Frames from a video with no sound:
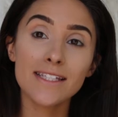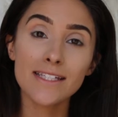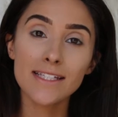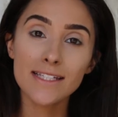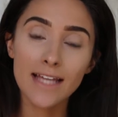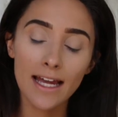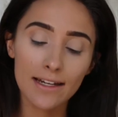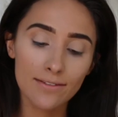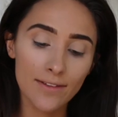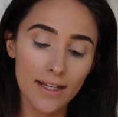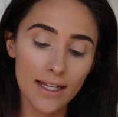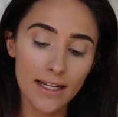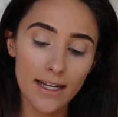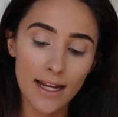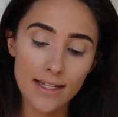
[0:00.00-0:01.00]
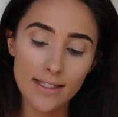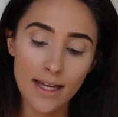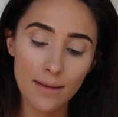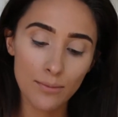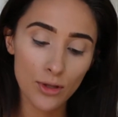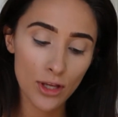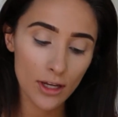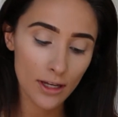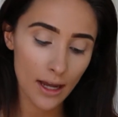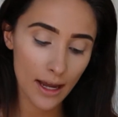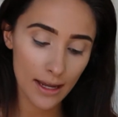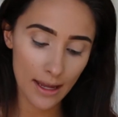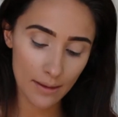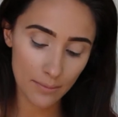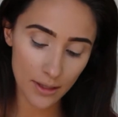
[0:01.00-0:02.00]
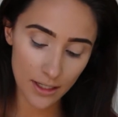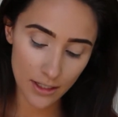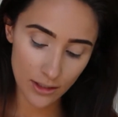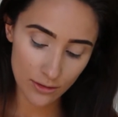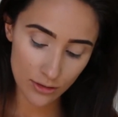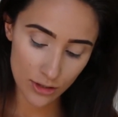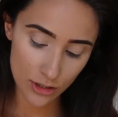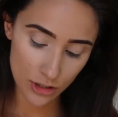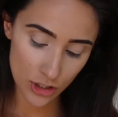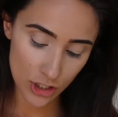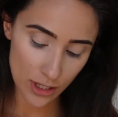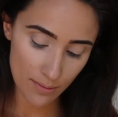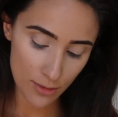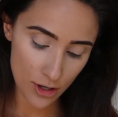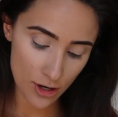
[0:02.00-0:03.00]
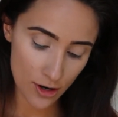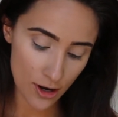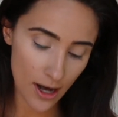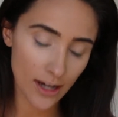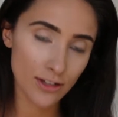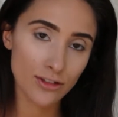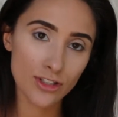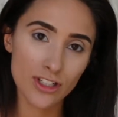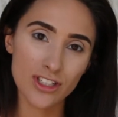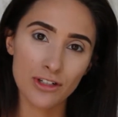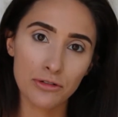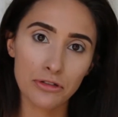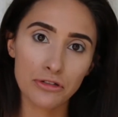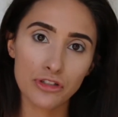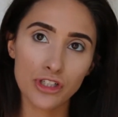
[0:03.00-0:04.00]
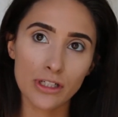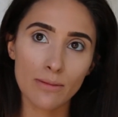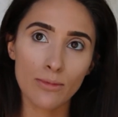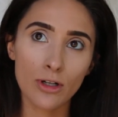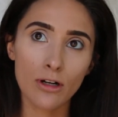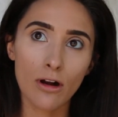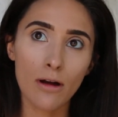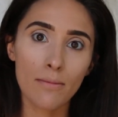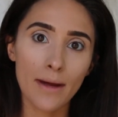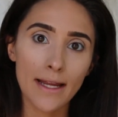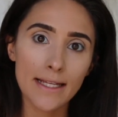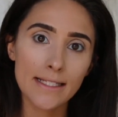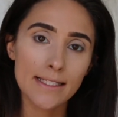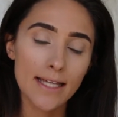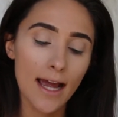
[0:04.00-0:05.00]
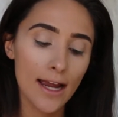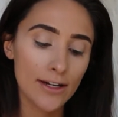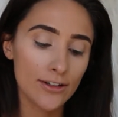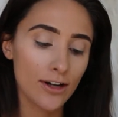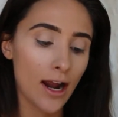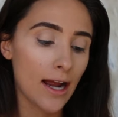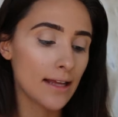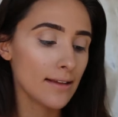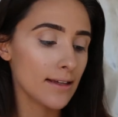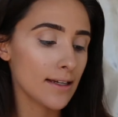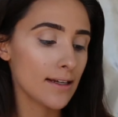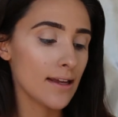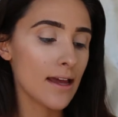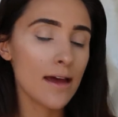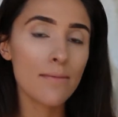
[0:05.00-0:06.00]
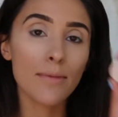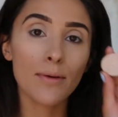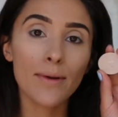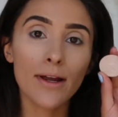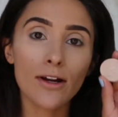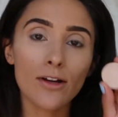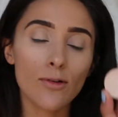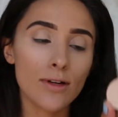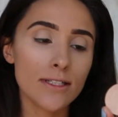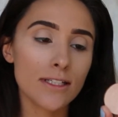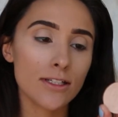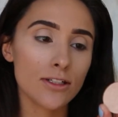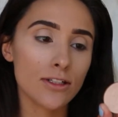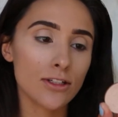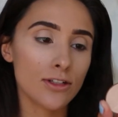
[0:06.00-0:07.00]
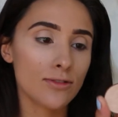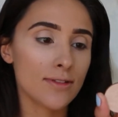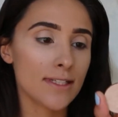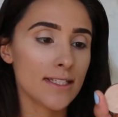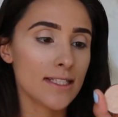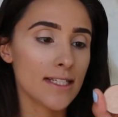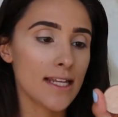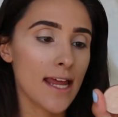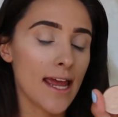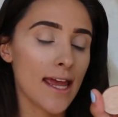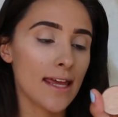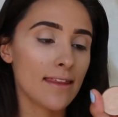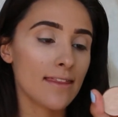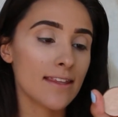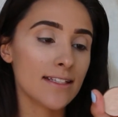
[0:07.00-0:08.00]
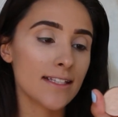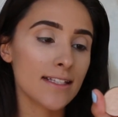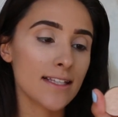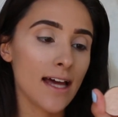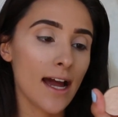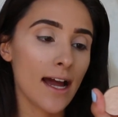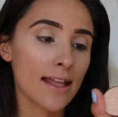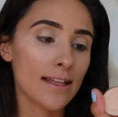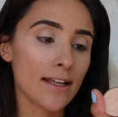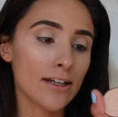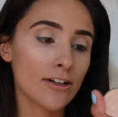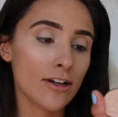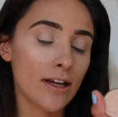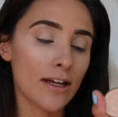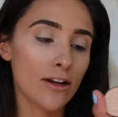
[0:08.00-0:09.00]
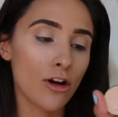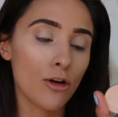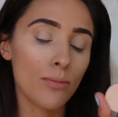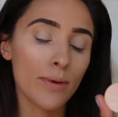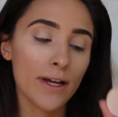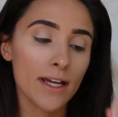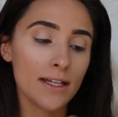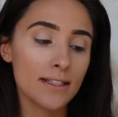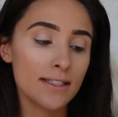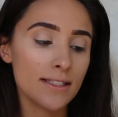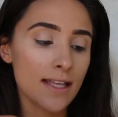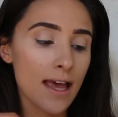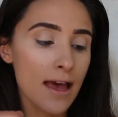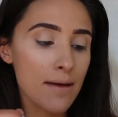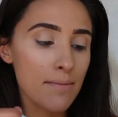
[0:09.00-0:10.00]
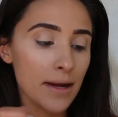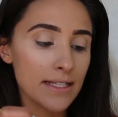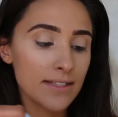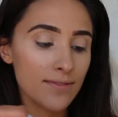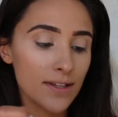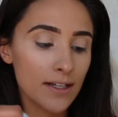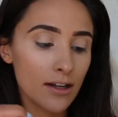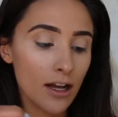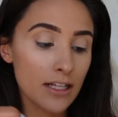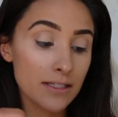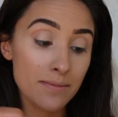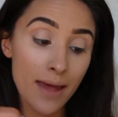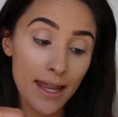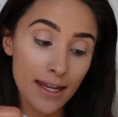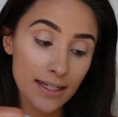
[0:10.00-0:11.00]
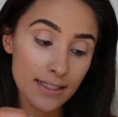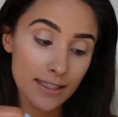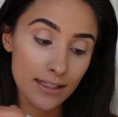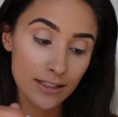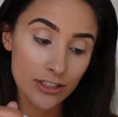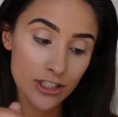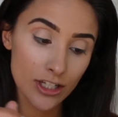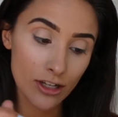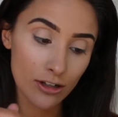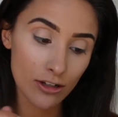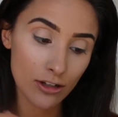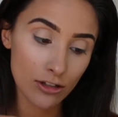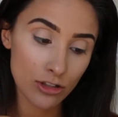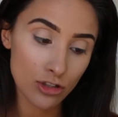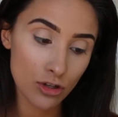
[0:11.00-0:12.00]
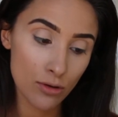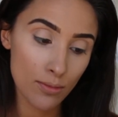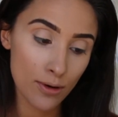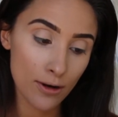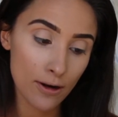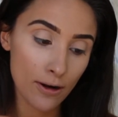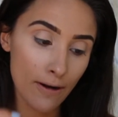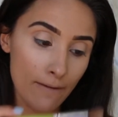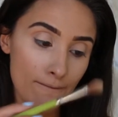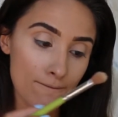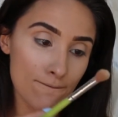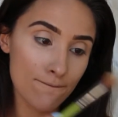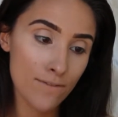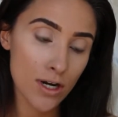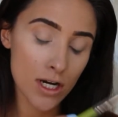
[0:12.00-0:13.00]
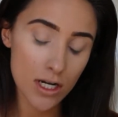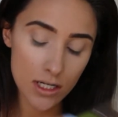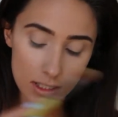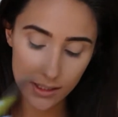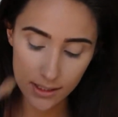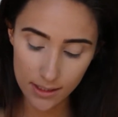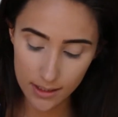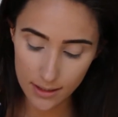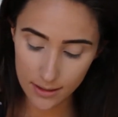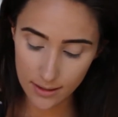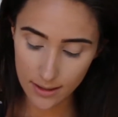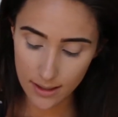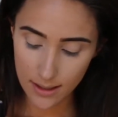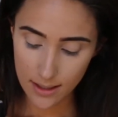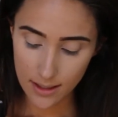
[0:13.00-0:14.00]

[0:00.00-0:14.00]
this is kind of like a nighttime look, I am going to use shimmer. I usually don't use shimmer on my entire eyelid, but we are going to use it today. This is the highlighter in Opacus by Devinah Cosmetics, launching on October 1st.